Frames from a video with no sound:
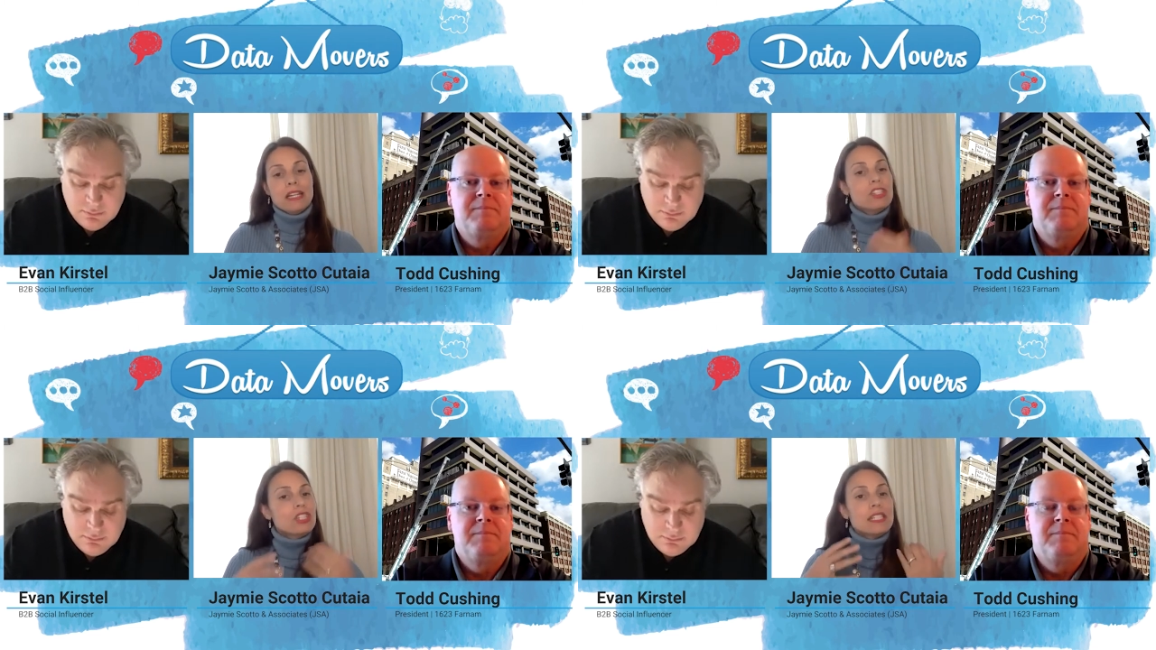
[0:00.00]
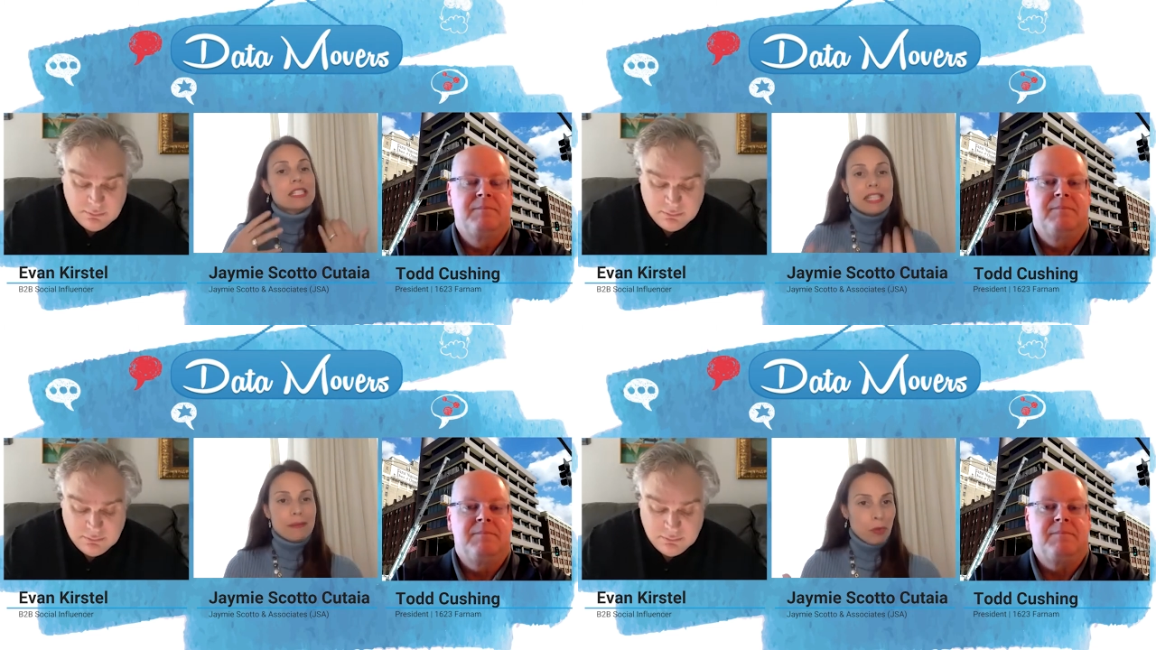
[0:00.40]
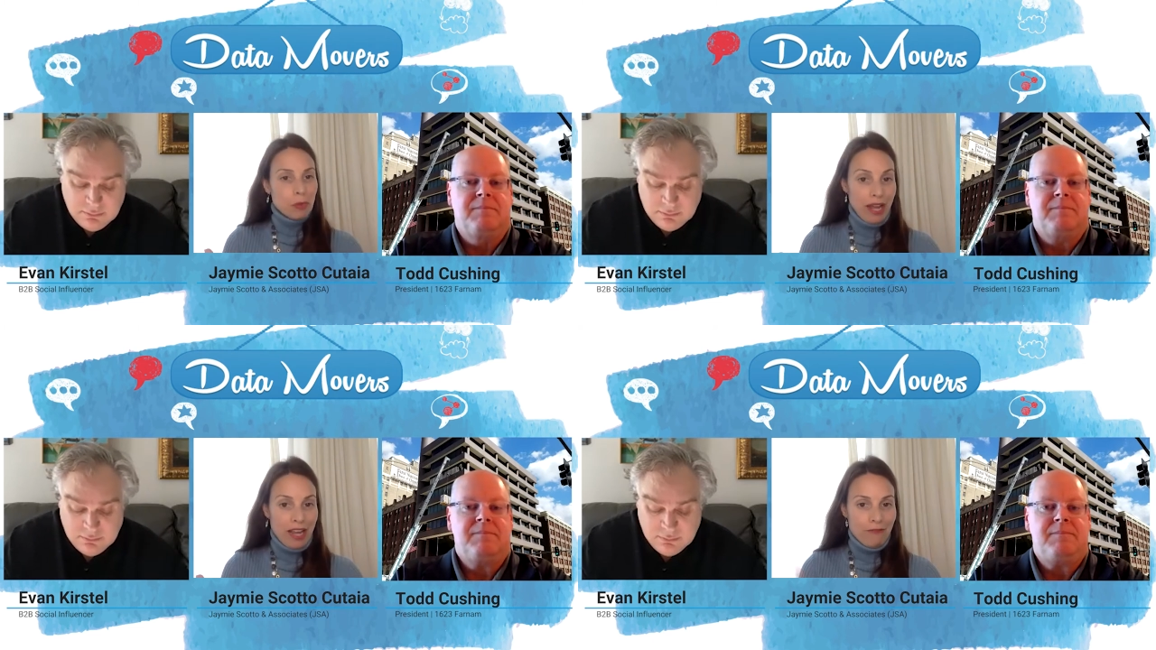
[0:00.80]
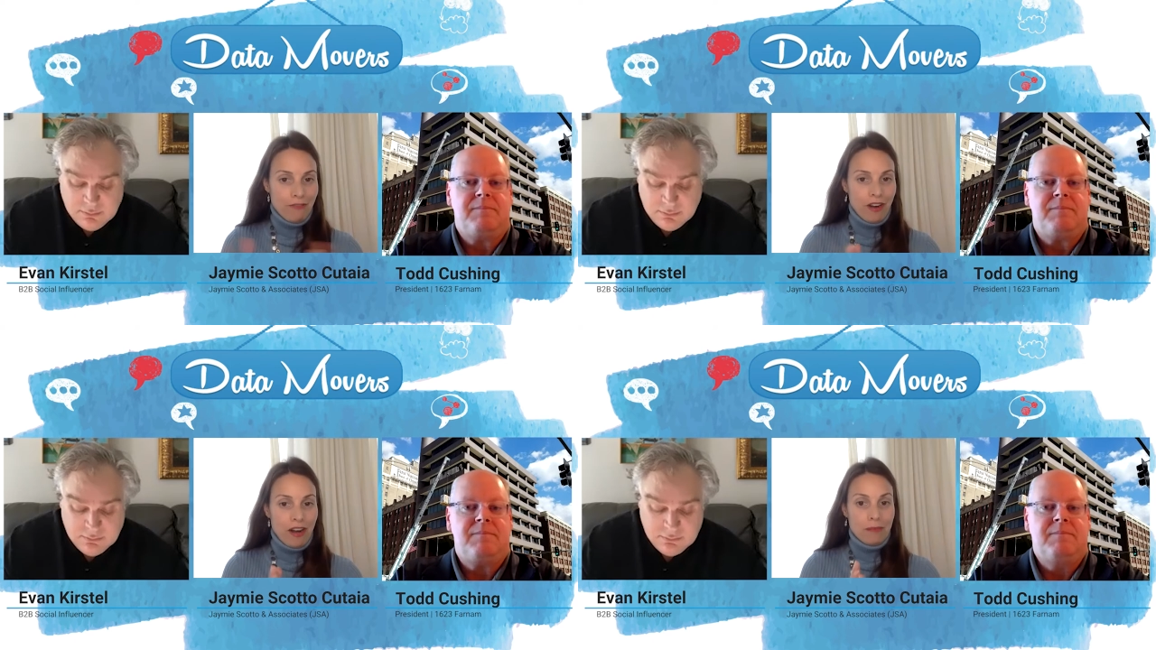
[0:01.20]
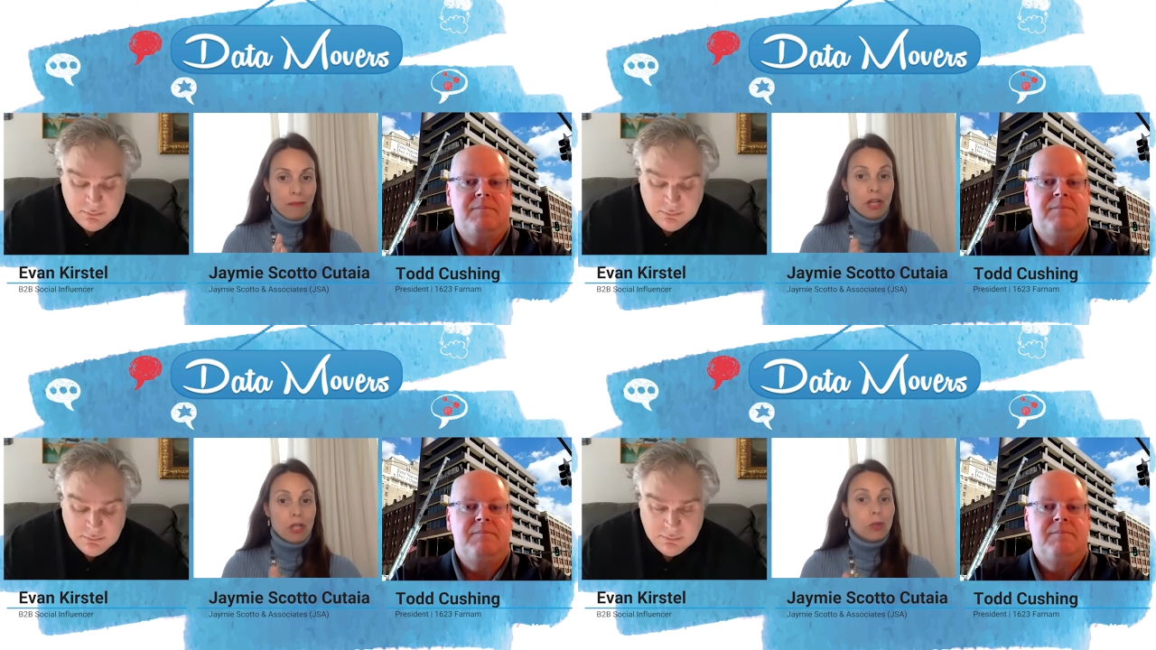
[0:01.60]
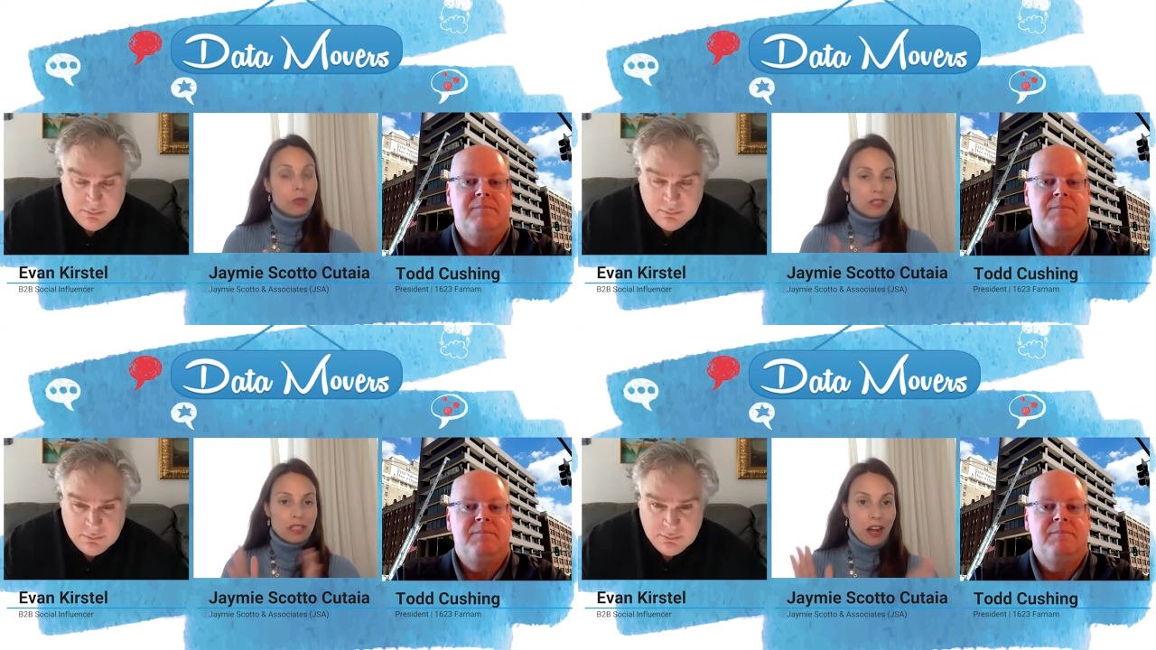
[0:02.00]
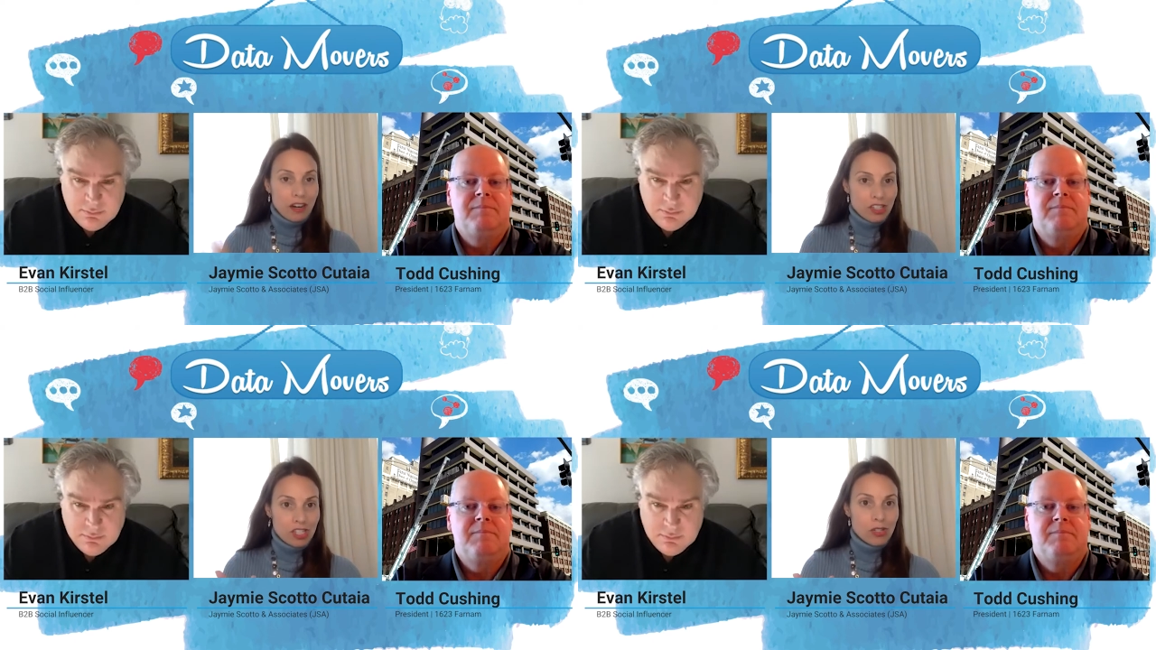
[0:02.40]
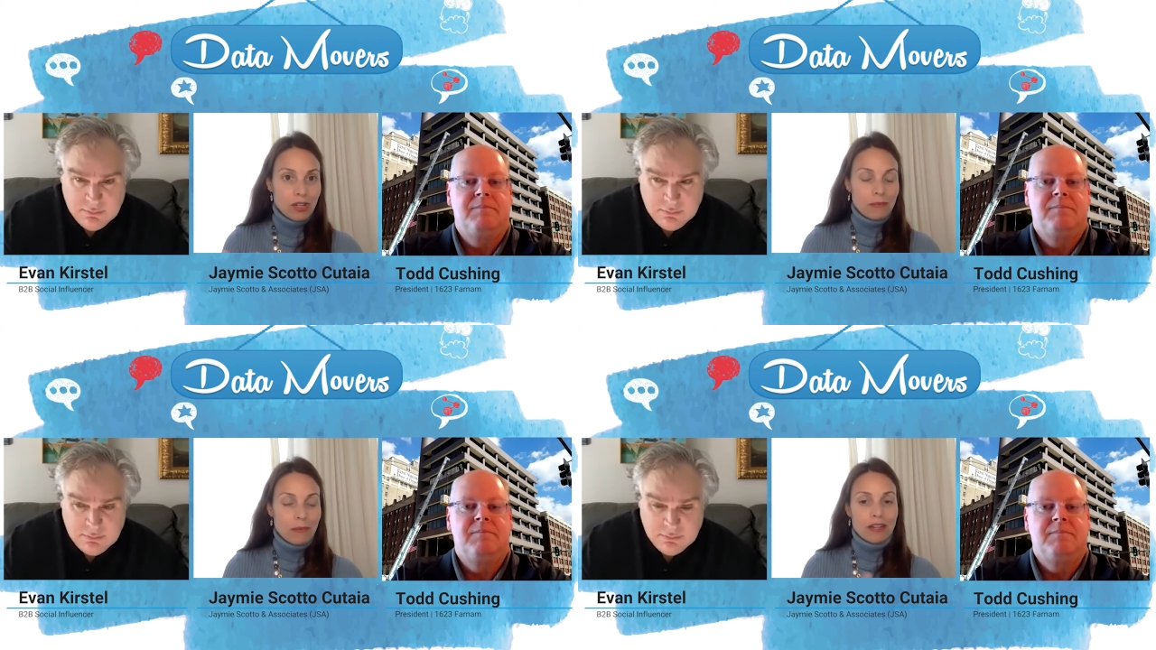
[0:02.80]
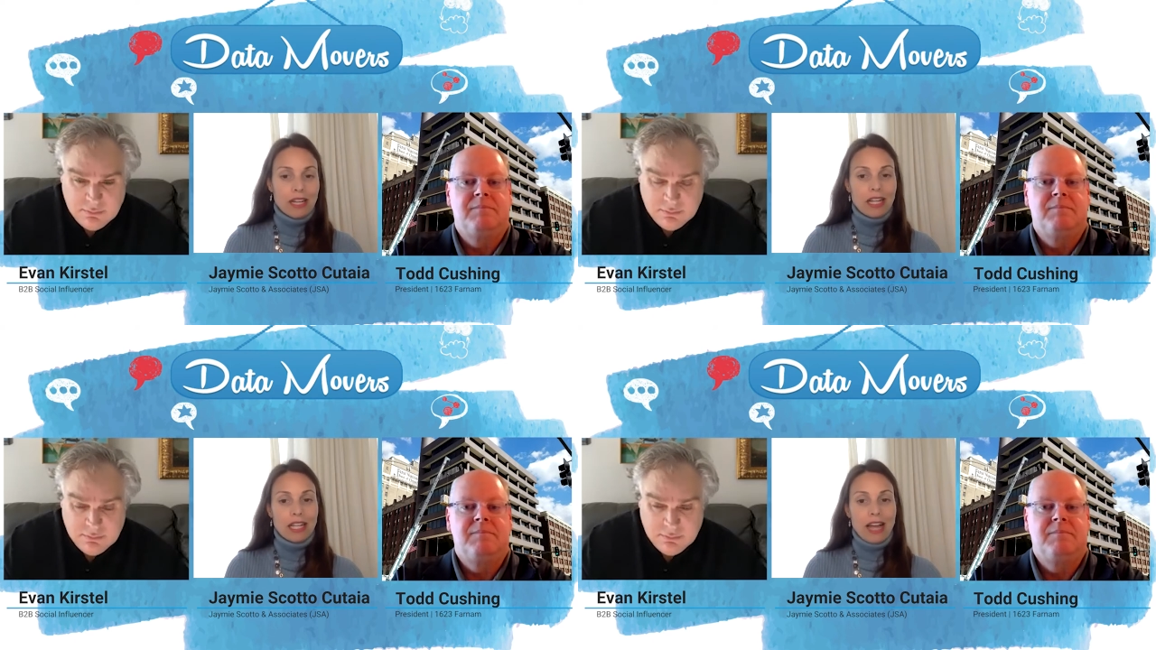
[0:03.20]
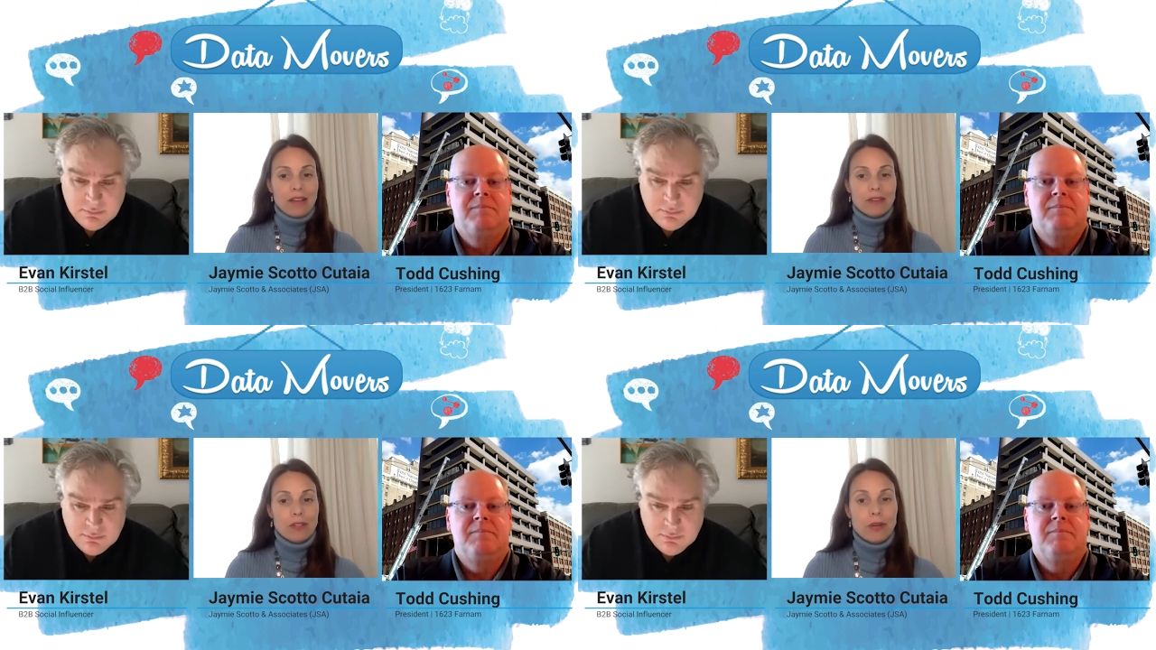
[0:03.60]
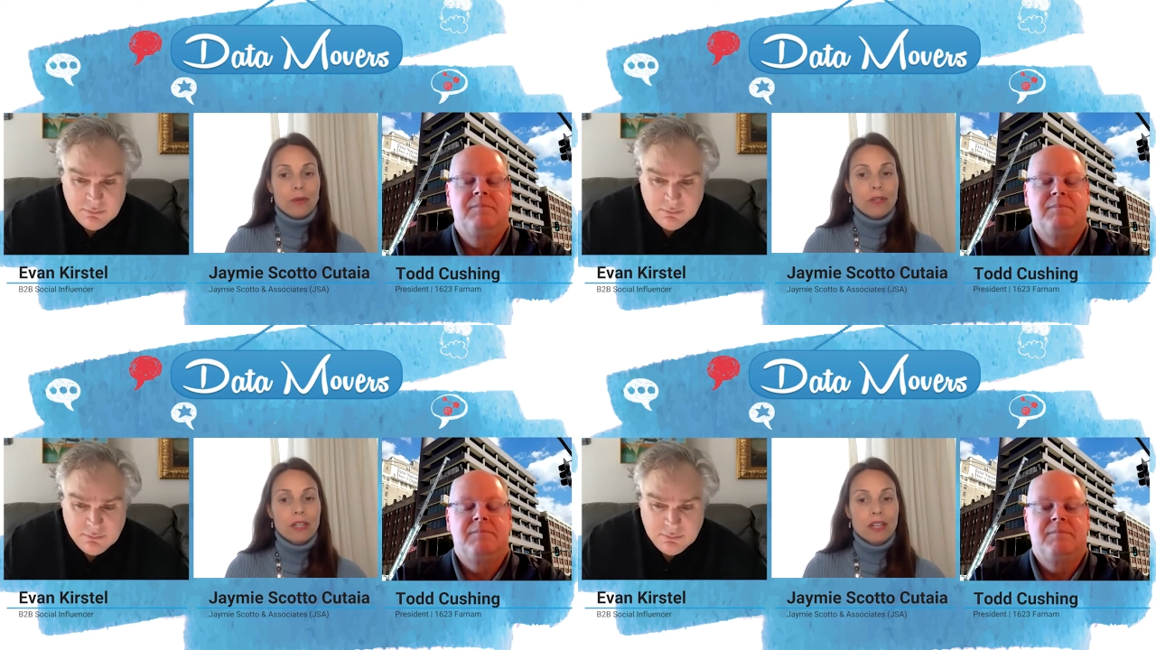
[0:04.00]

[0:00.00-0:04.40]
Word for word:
Speaker 1: just to skip away from Google's largest North American cloud node,